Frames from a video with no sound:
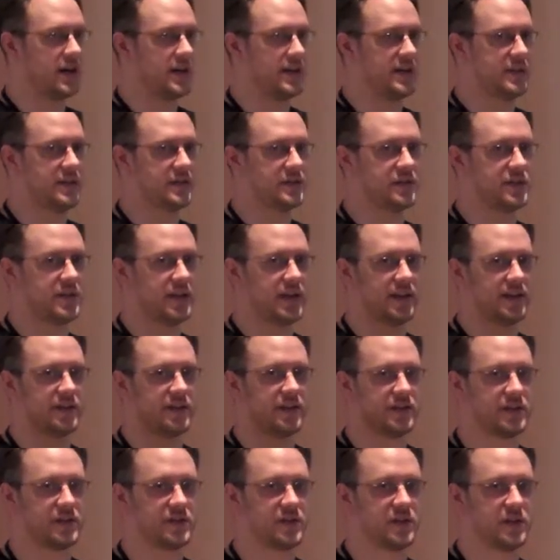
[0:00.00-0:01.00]
is that
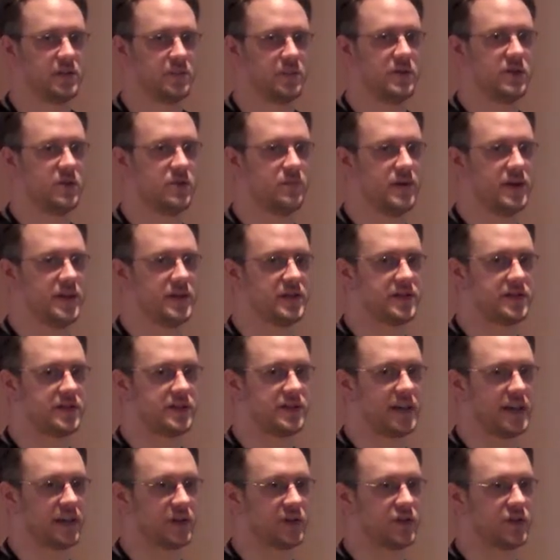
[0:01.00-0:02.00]
CPU-based
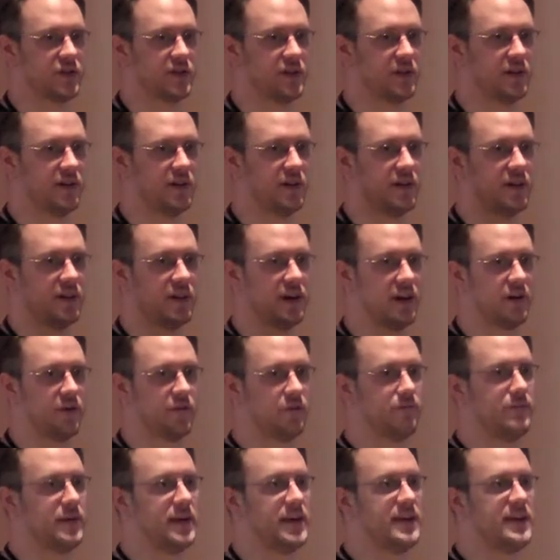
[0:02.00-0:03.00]
detection of
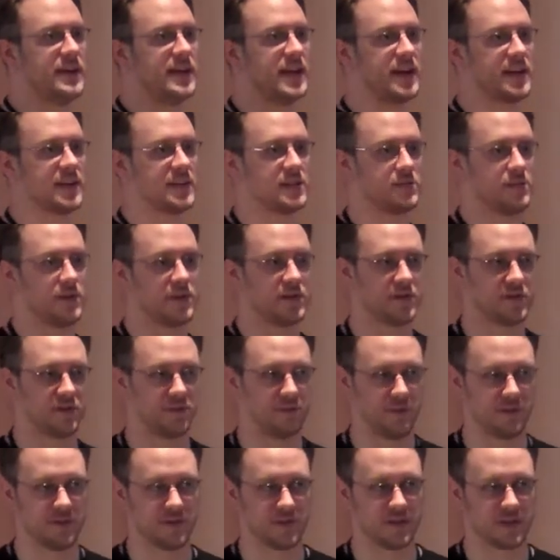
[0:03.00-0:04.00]
many aspects of
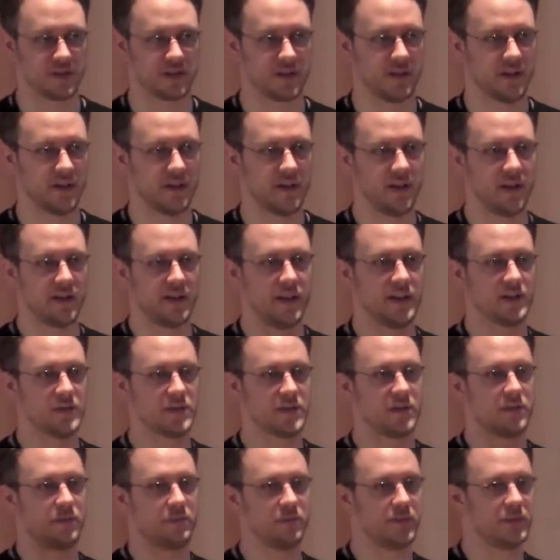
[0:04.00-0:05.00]
music is
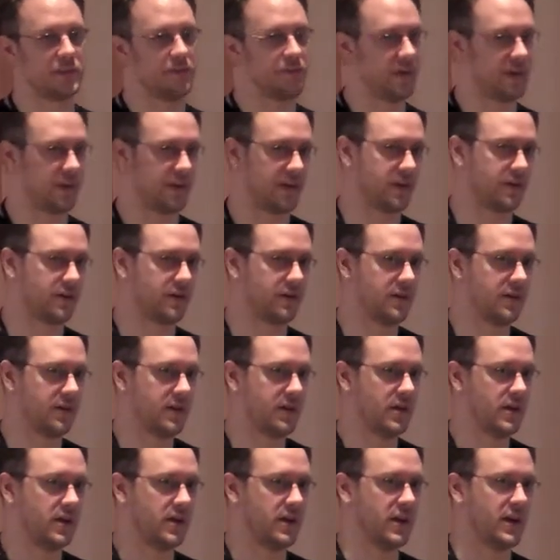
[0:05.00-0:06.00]
a complete failure.
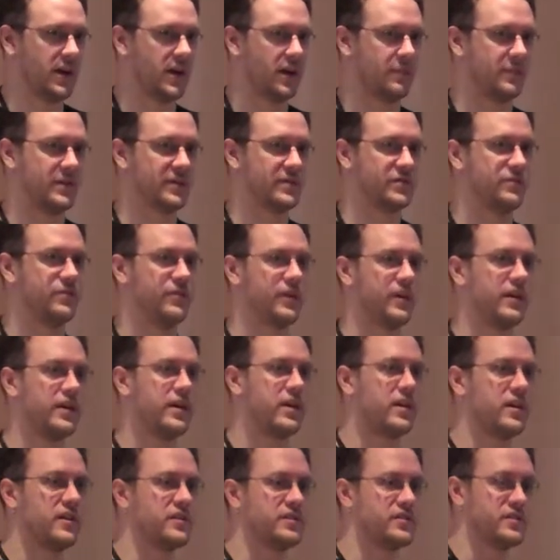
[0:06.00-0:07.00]
It's very
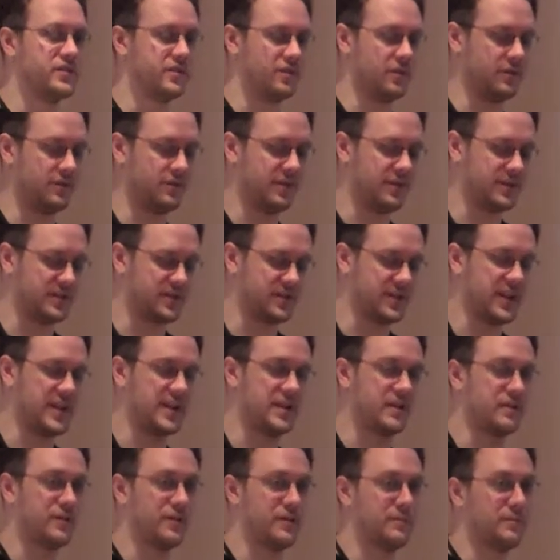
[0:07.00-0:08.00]
hard to know that, say,
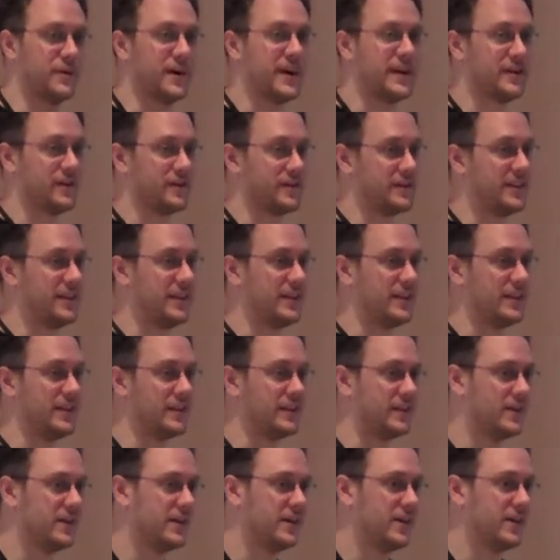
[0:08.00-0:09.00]
you're in a minor key
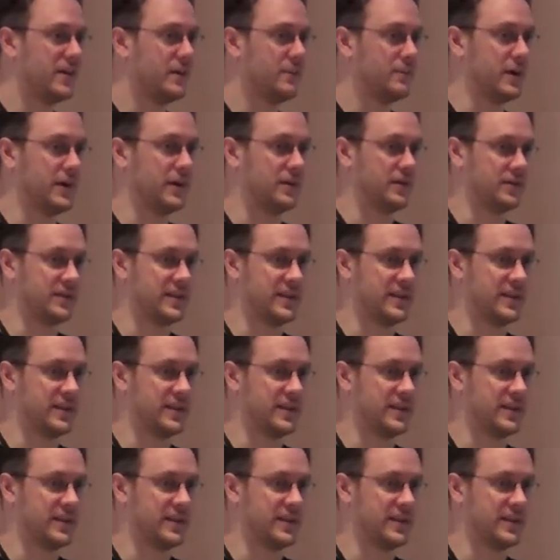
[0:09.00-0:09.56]
by